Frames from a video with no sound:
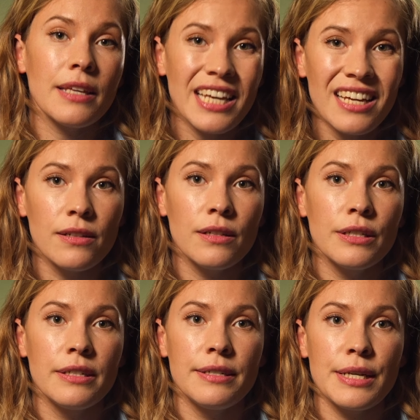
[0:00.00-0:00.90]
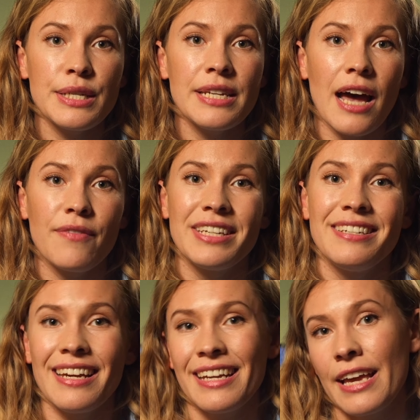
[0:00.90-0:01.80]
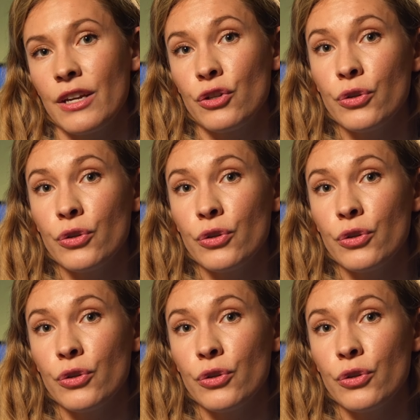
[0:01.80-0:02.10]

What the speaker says: Kittl doesn't have a dedicated